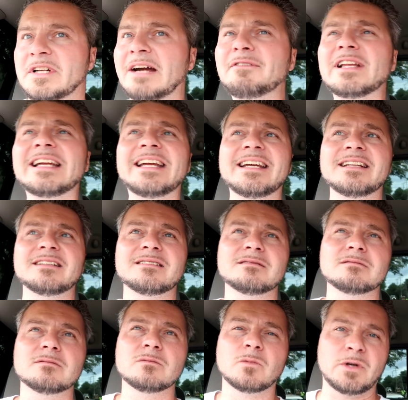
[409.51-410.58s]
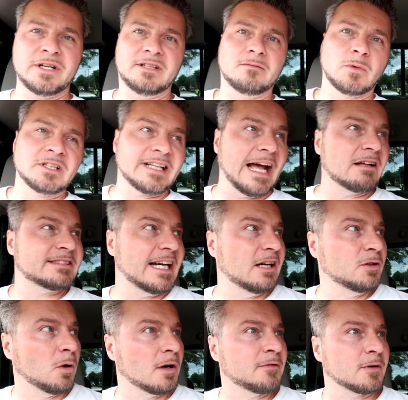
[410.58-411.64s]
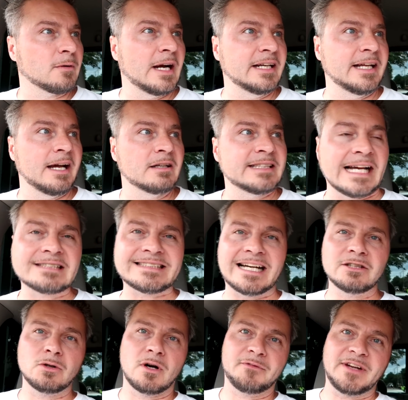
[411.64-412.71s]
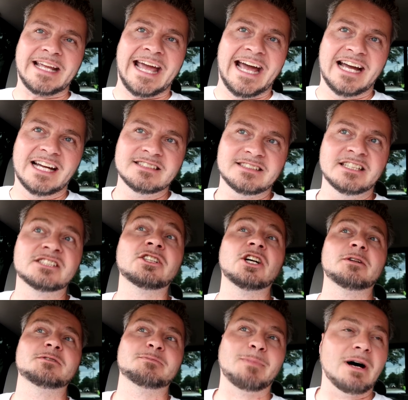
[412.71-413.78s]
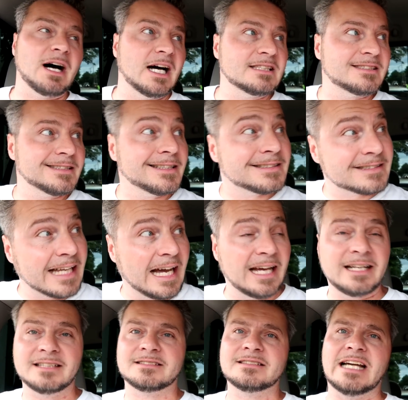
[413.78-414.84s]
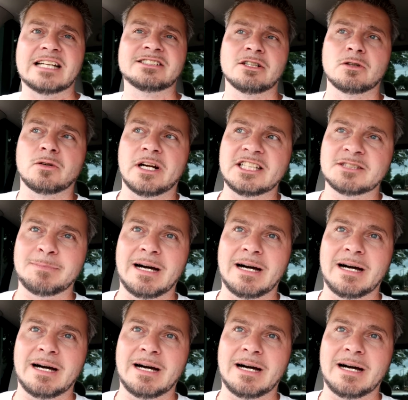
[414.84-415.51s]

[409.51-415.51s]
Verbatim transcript: We're definitely in, we're in, we're in downtown Norfolk right now. Downtown Norfolk has its good spots and it's got its not so great